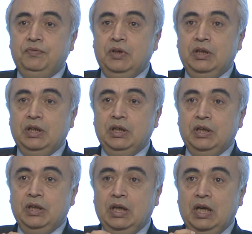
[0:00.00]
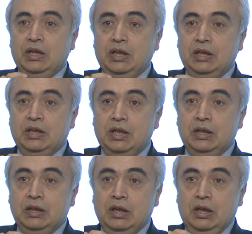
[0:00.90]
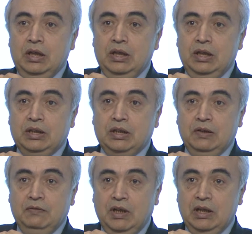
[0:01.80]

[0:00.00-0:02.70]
and it can well